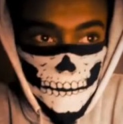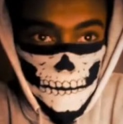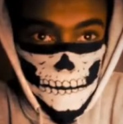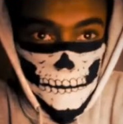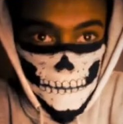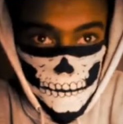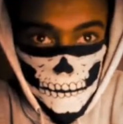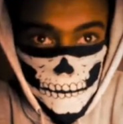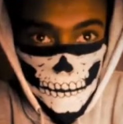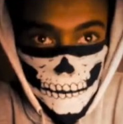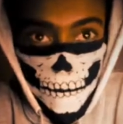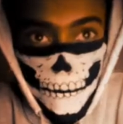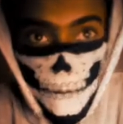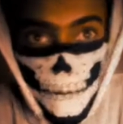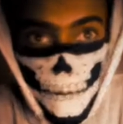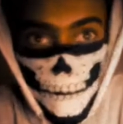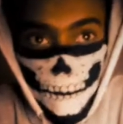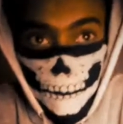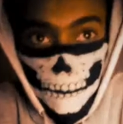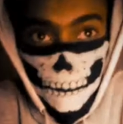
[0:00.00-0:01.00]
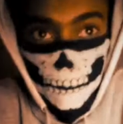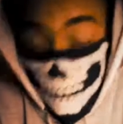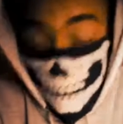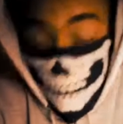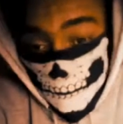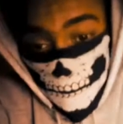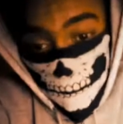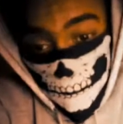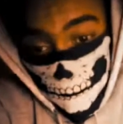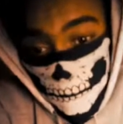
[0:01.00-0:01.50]
So both
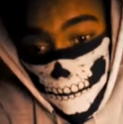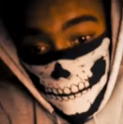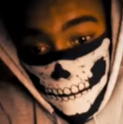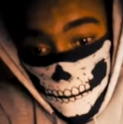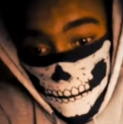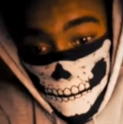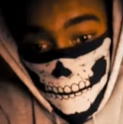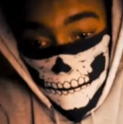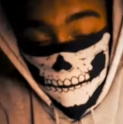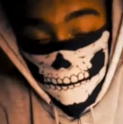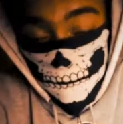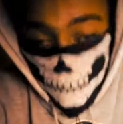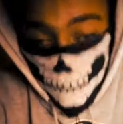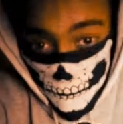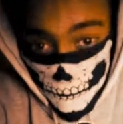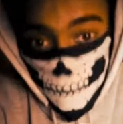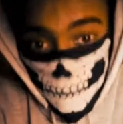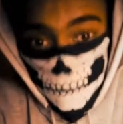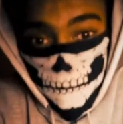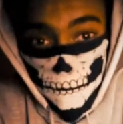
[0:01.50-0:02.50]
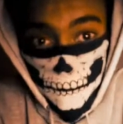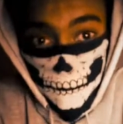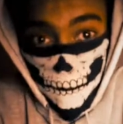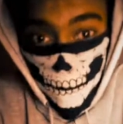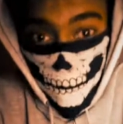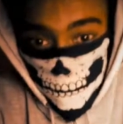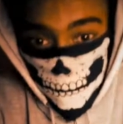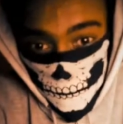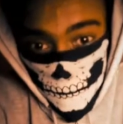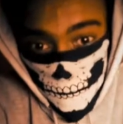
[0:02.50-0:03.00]
can be triggered
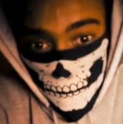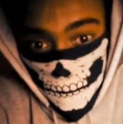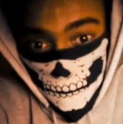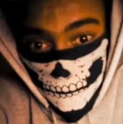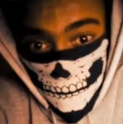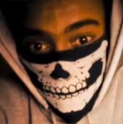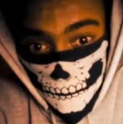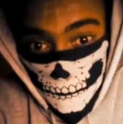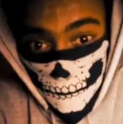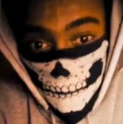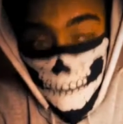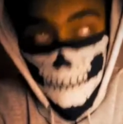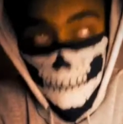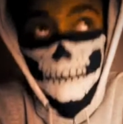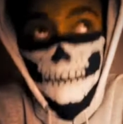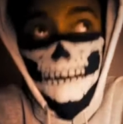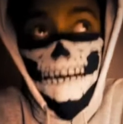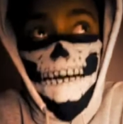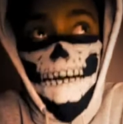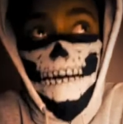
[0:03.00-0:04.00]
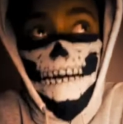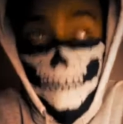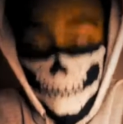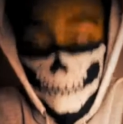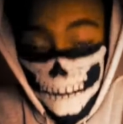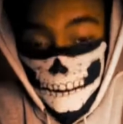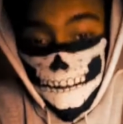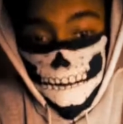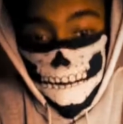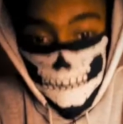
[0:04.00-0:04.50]
remotely, and both
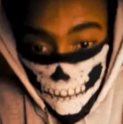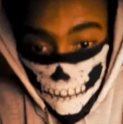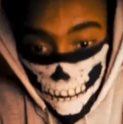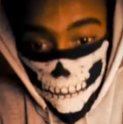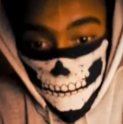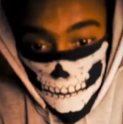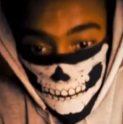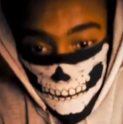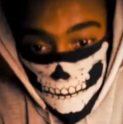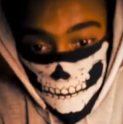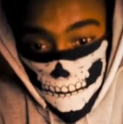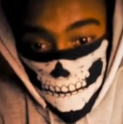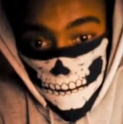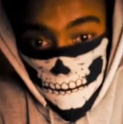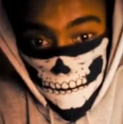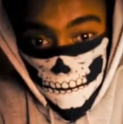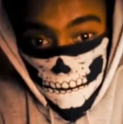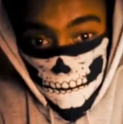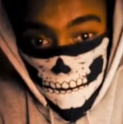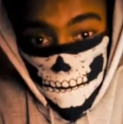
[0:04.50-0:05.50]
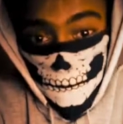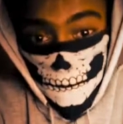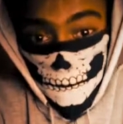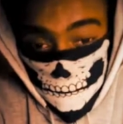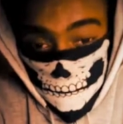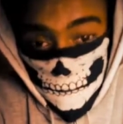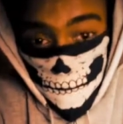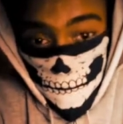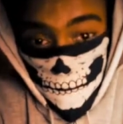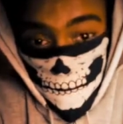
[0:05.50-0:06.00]
are 0 clicks. That's
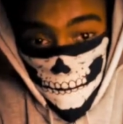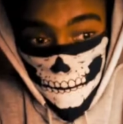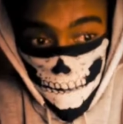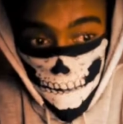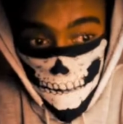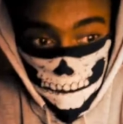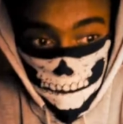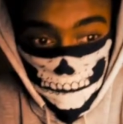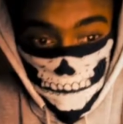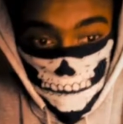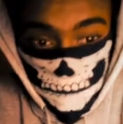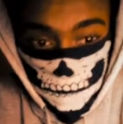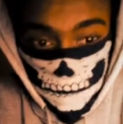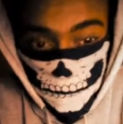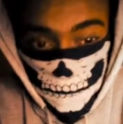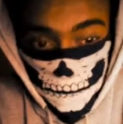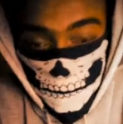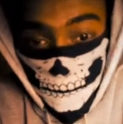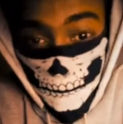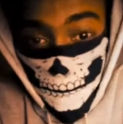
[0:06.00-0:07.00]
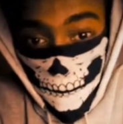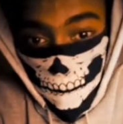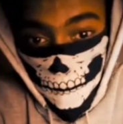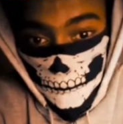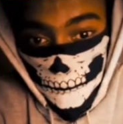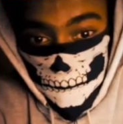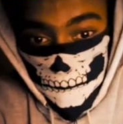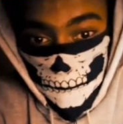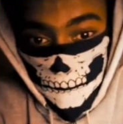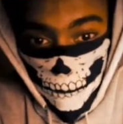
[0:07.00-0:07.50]
the scary part.
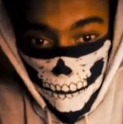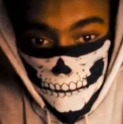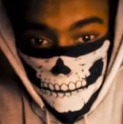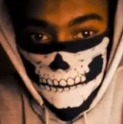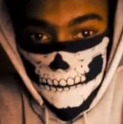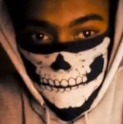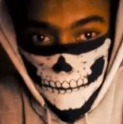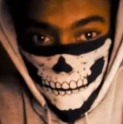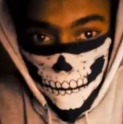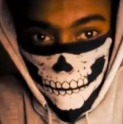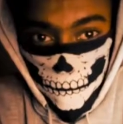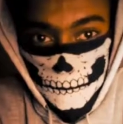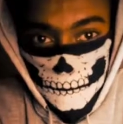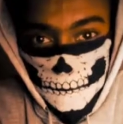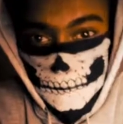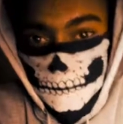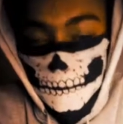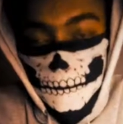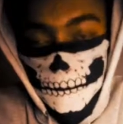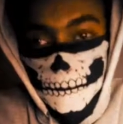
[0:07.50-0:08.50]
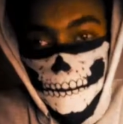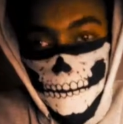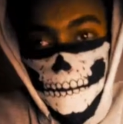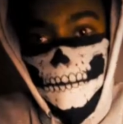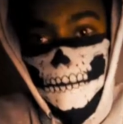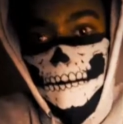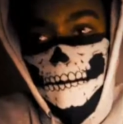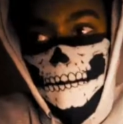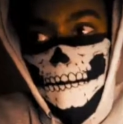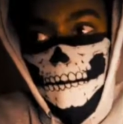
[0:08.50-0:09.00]
Both are 0 clicks. They
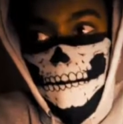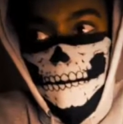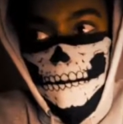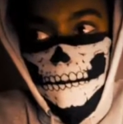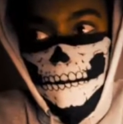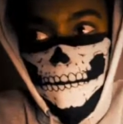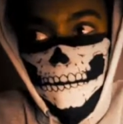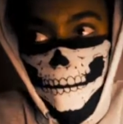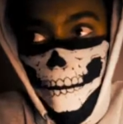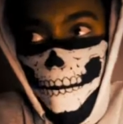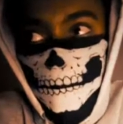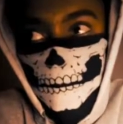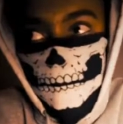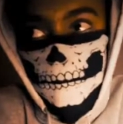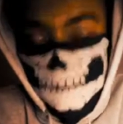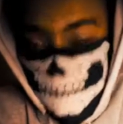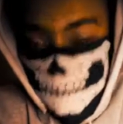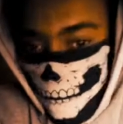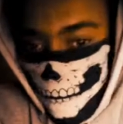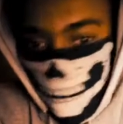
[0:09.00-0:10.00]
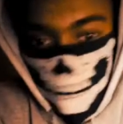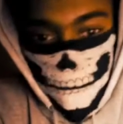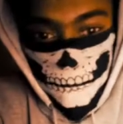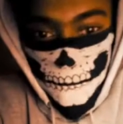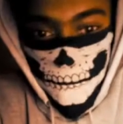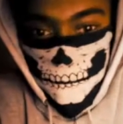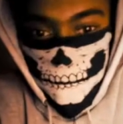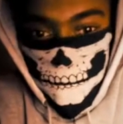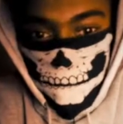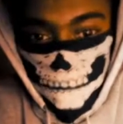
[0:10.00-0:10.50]
require 0
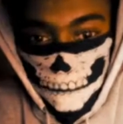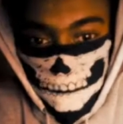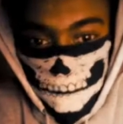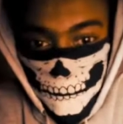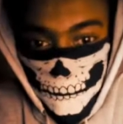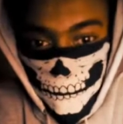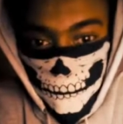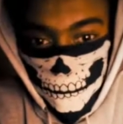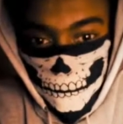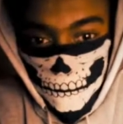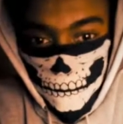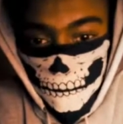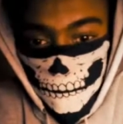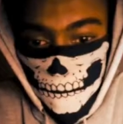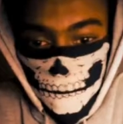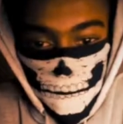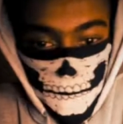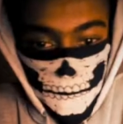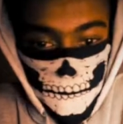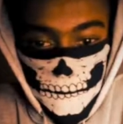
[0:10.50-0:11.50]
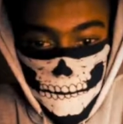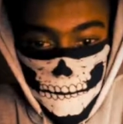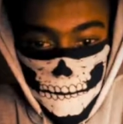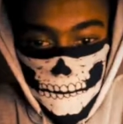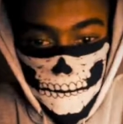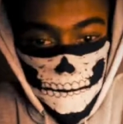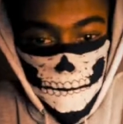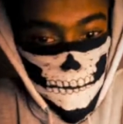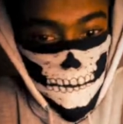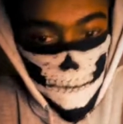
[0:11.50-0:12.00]
interaction from the user. They just
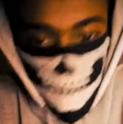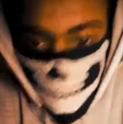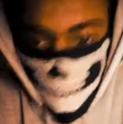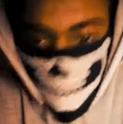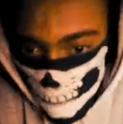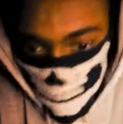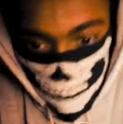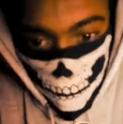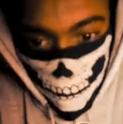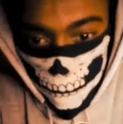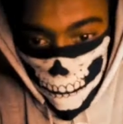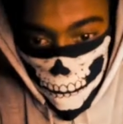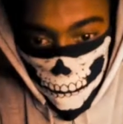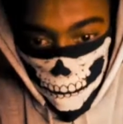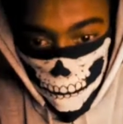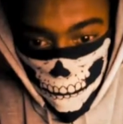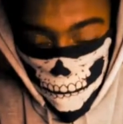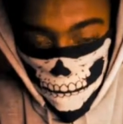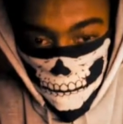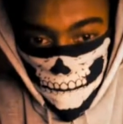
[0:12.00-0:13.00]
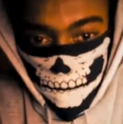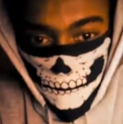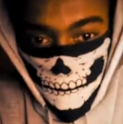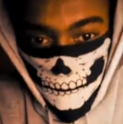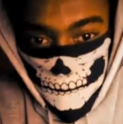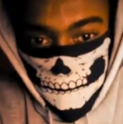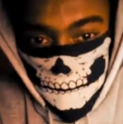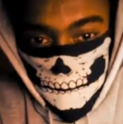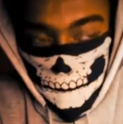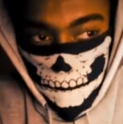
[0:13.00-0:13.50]
exploit your
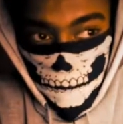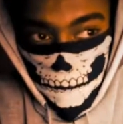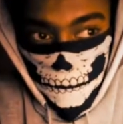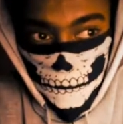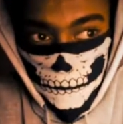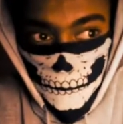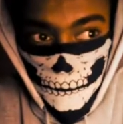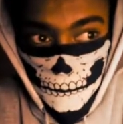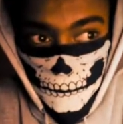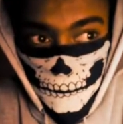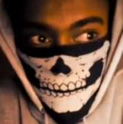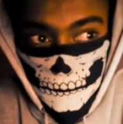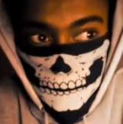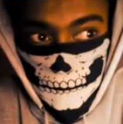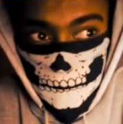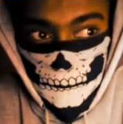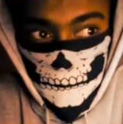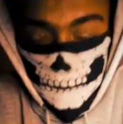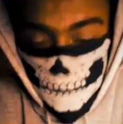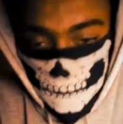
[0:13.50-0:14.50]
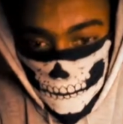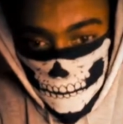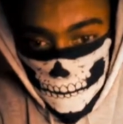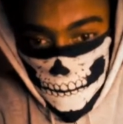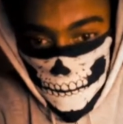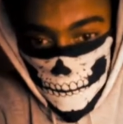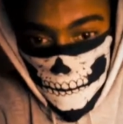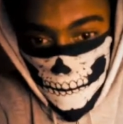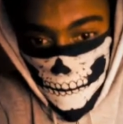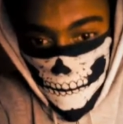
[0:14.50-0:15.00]
device, and this is
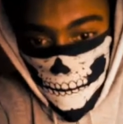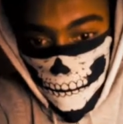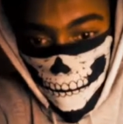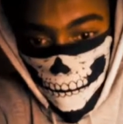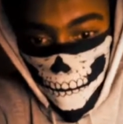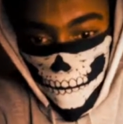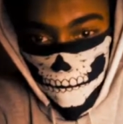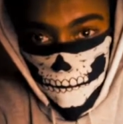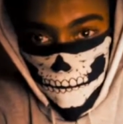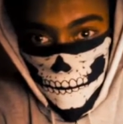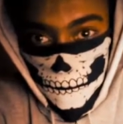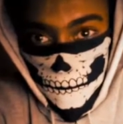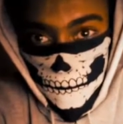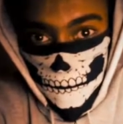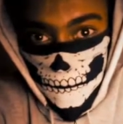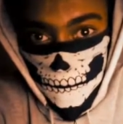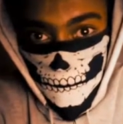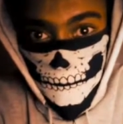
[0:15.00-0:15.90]
done over